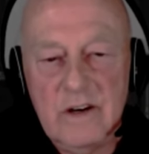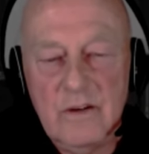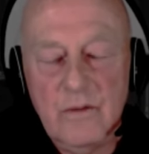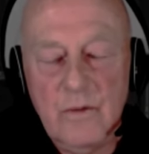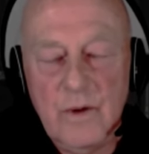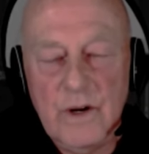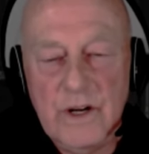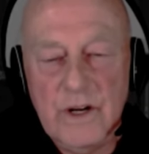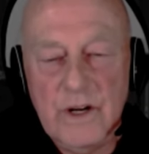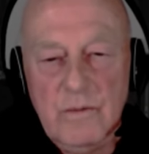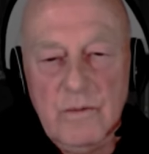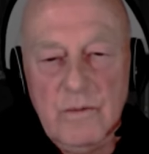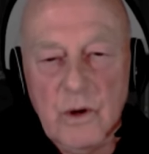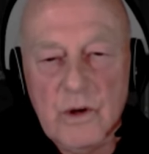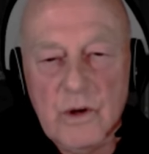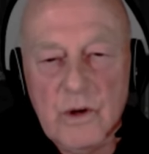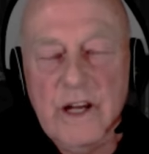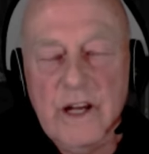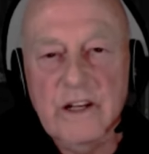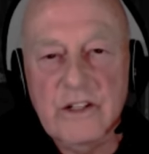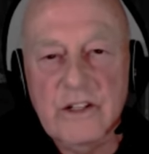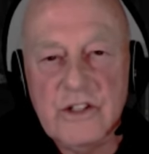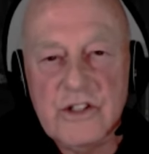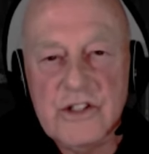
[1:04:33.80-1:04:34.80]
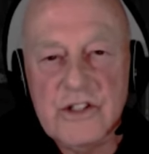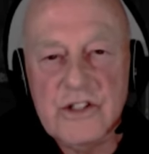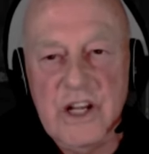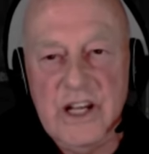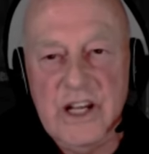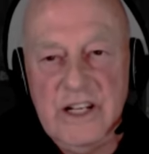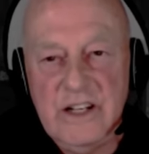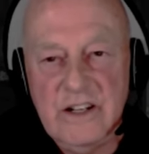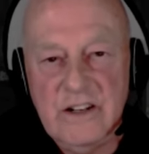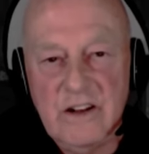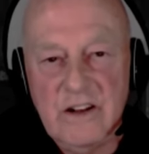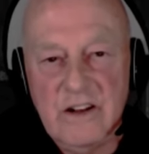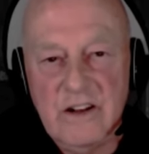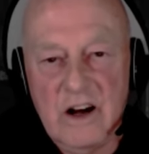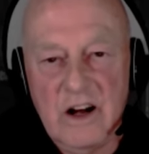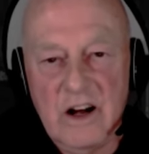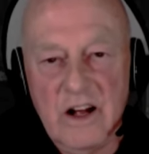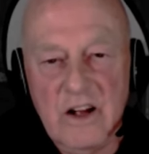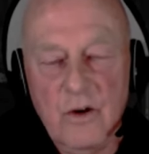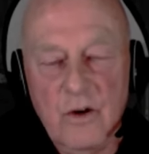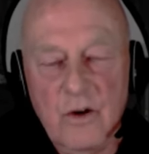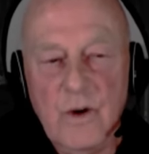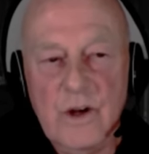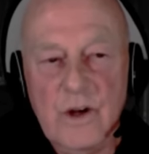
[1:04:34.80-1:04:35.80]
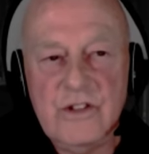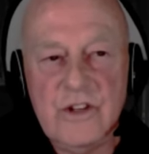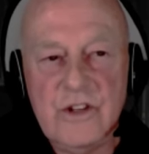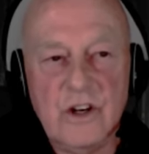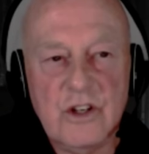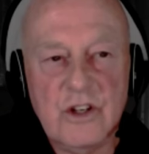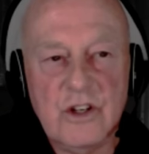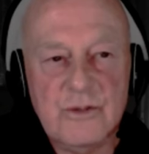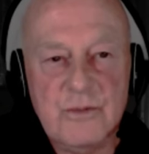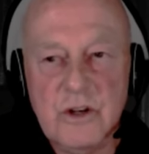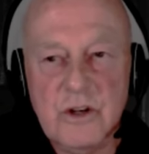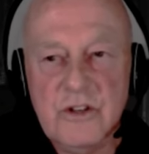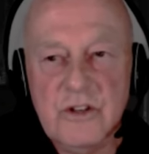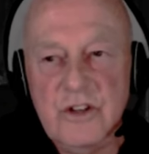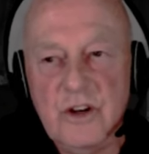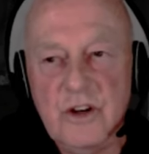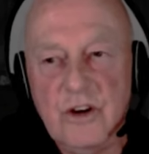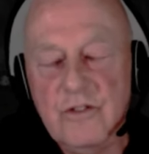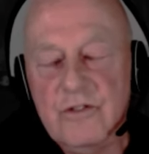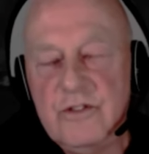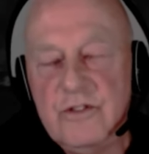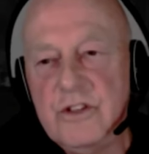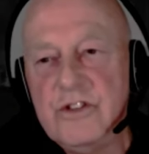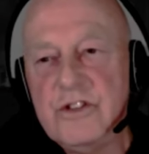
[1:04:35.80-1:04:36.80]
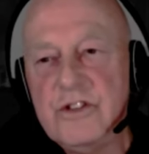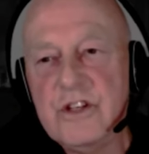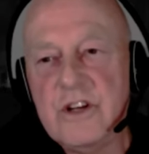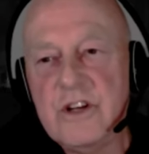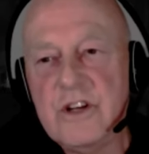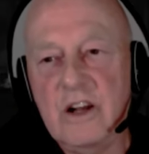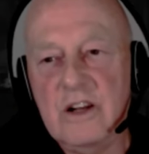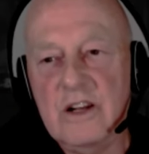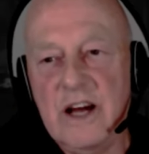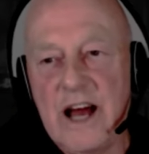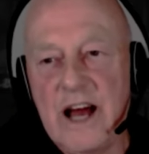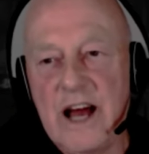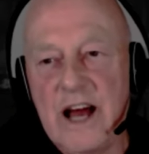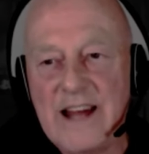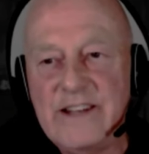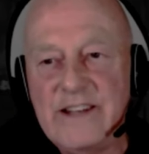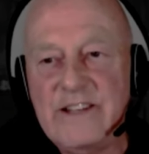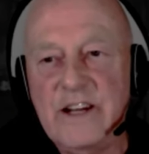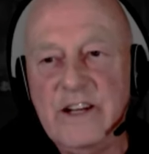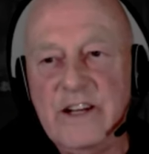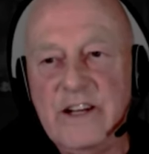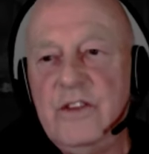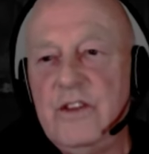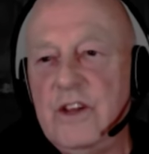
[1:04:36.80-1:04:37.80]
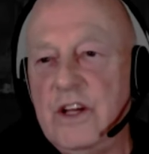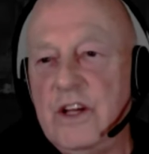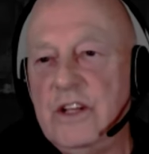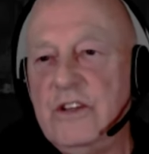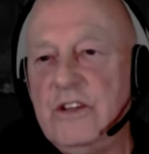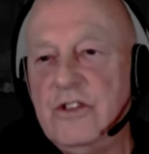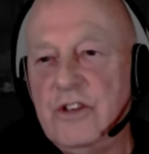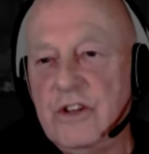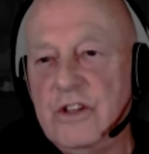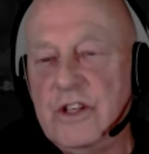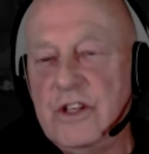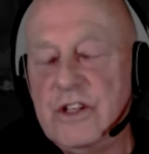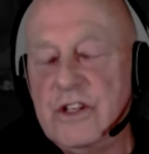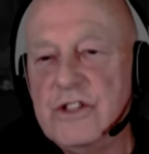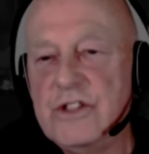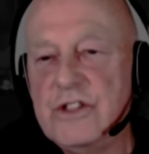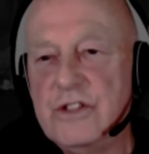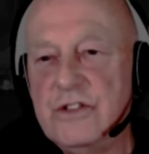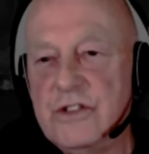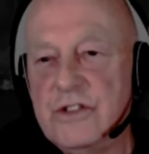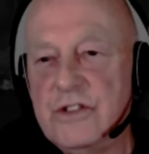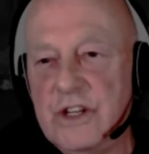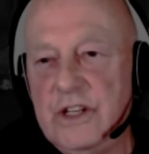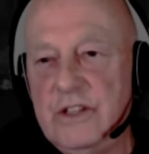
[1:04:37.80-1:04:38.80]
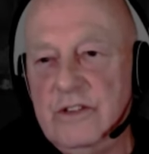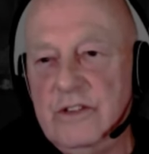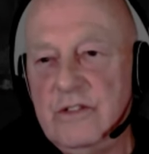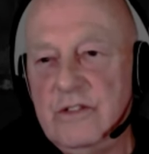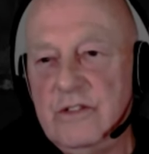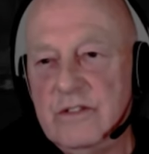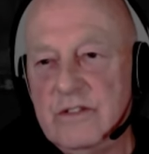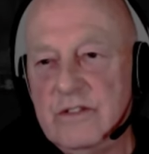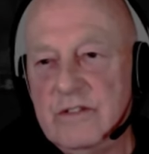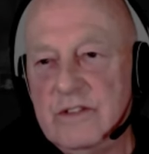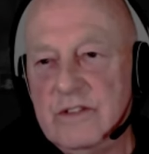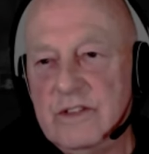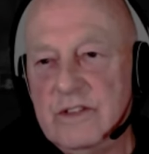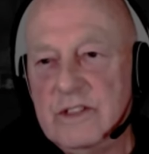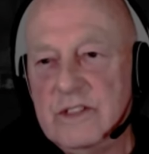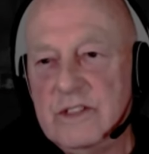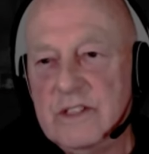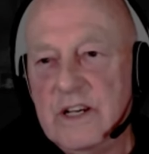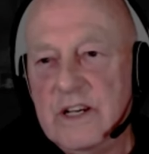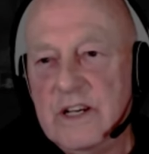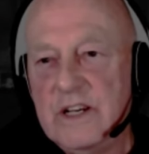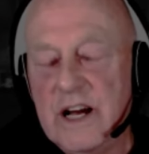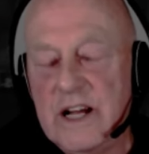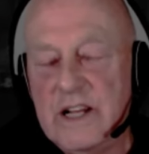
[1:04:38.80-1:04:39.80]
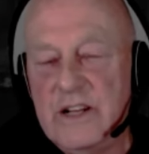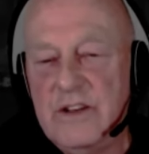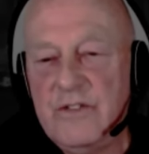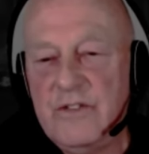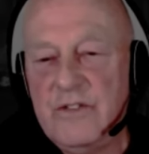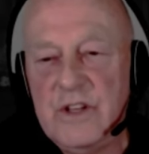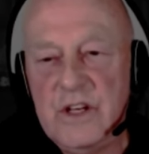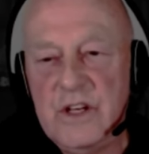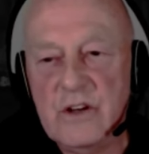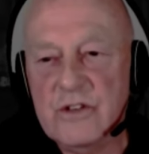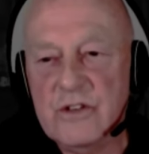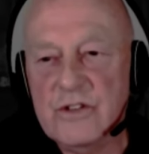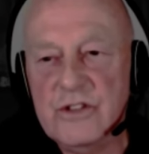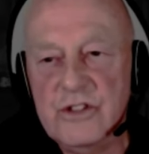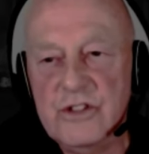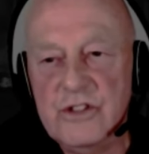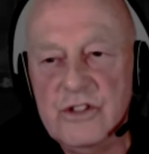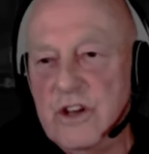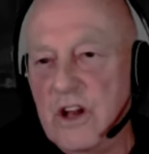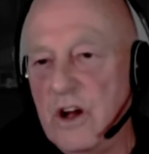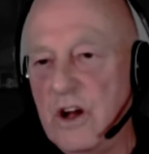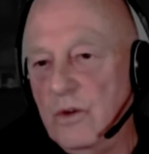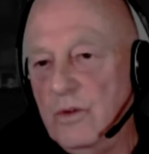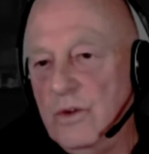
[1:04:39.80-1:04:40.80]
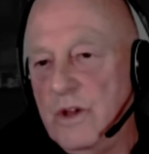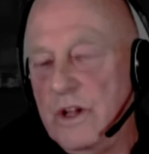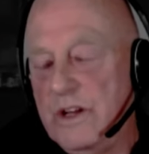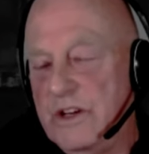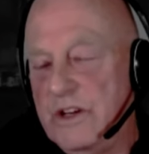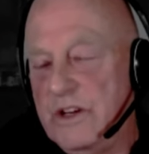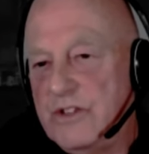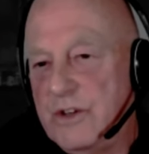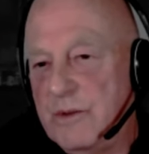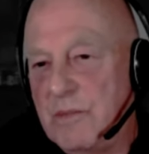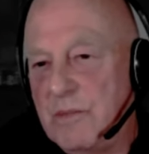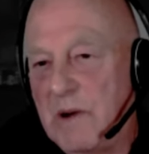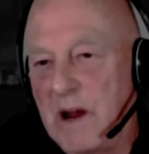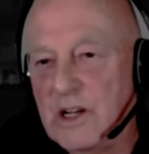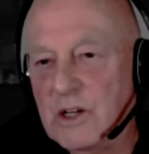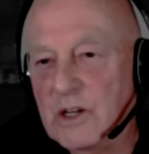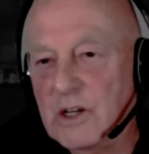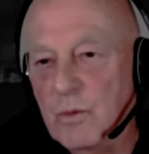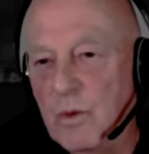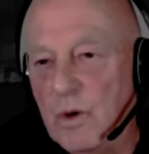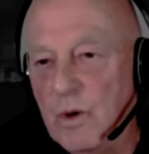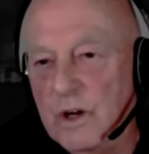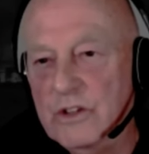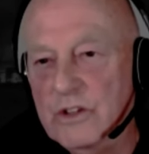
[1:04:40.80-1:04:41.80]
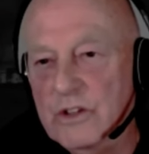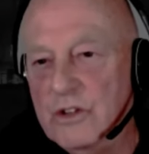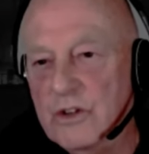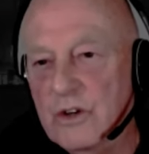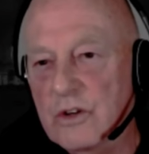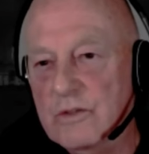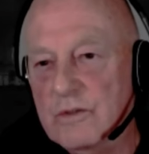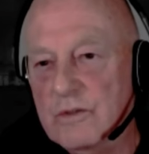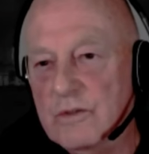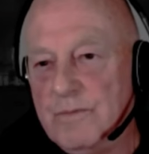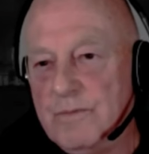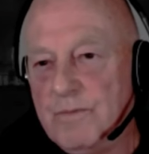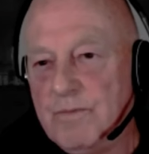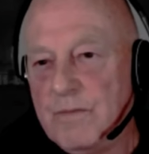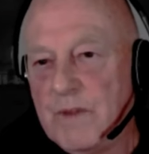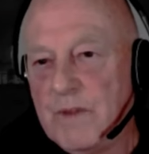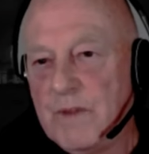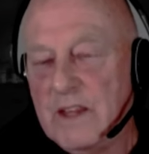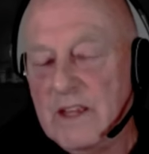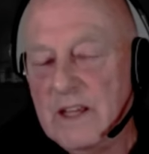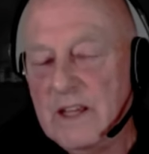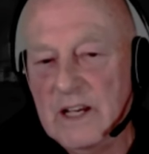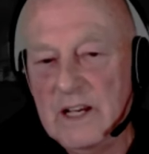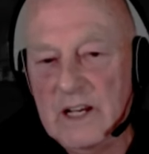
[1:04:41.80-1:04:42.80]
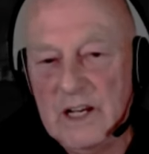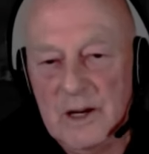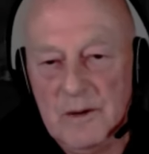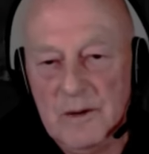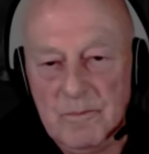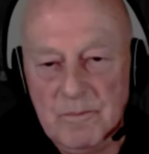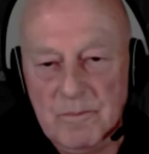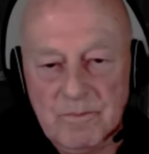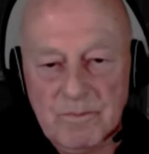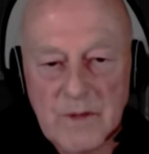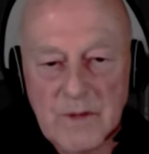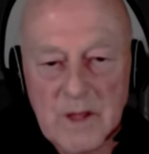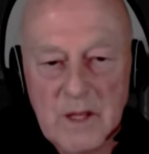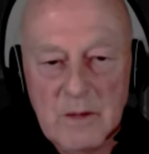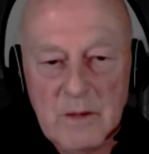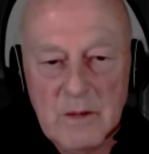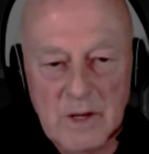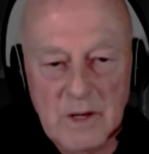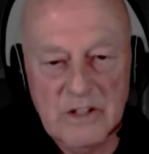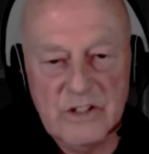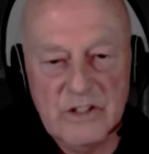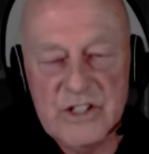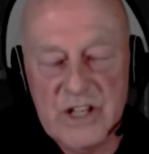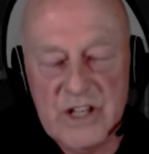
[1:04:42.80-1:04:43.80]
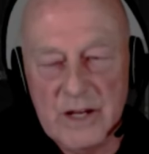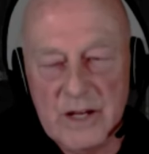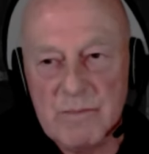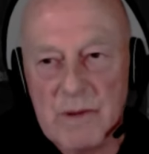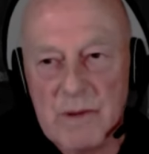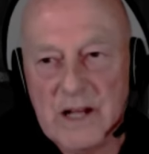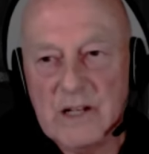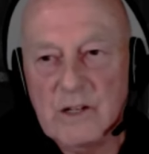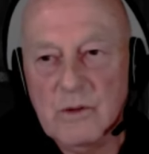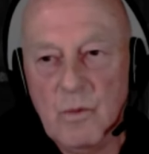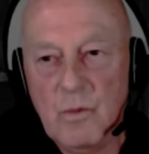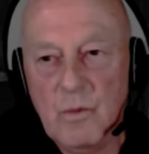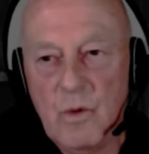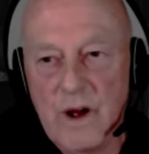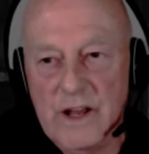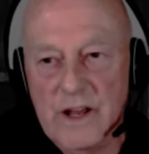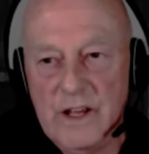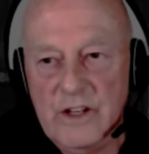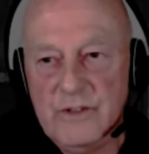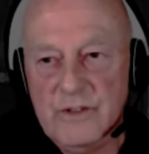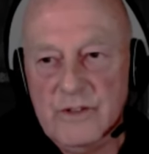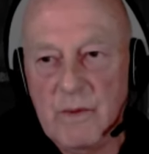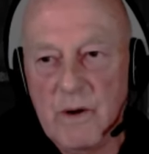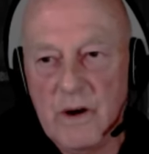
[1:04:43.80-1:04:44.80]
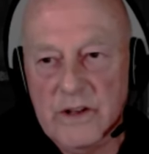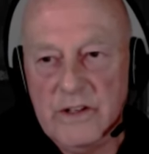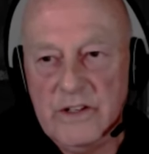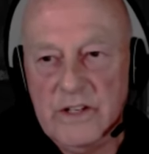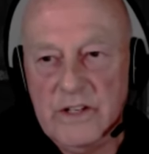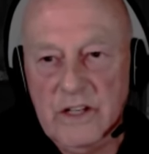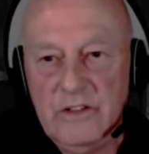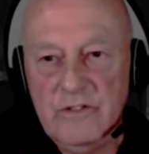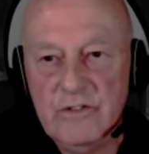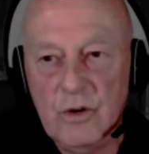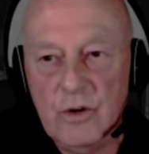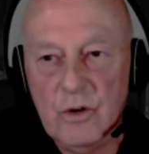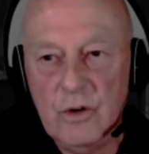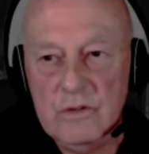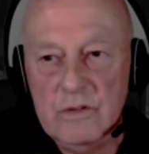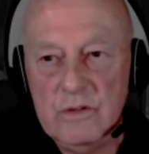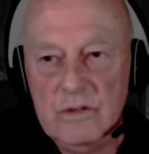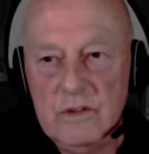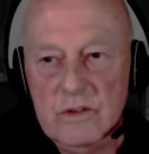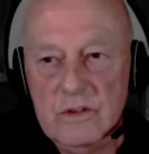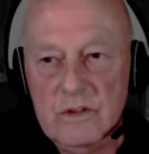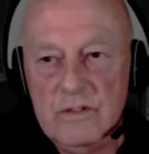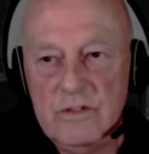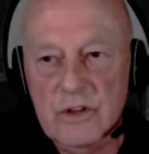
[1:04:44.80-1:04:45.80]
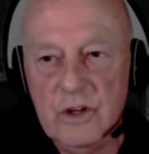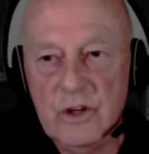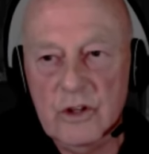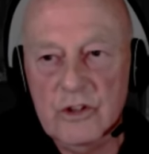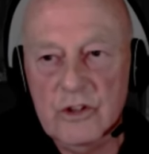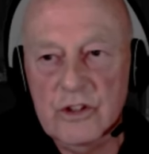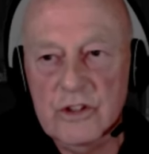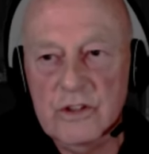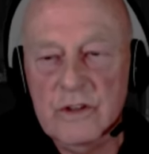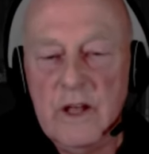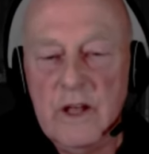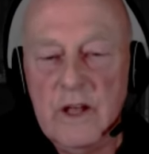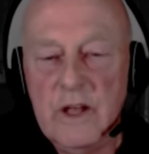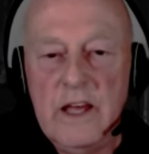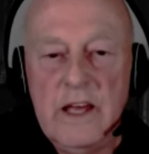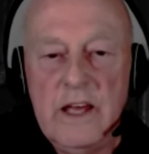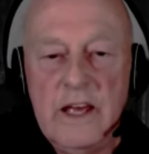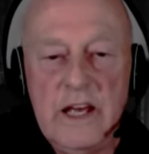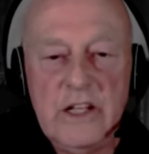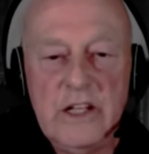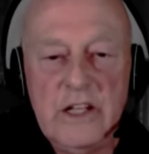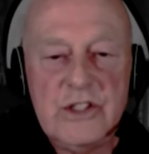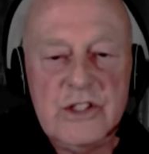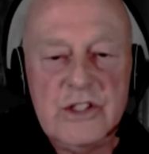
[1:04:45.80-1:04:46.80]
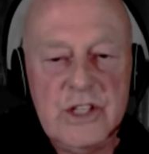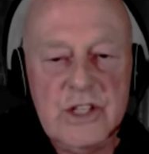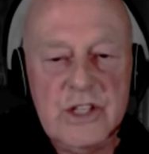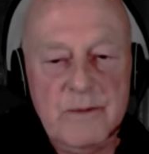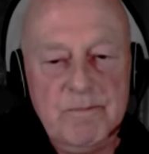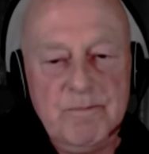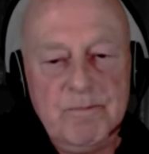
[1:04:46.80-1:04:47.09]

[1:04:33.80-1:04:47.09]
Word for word: when I'm looking at a scene, I always ask myself, does color add anything to this scene? And if the answer is no, then it's a black and white shot. But as I say, black and white is my default version. It's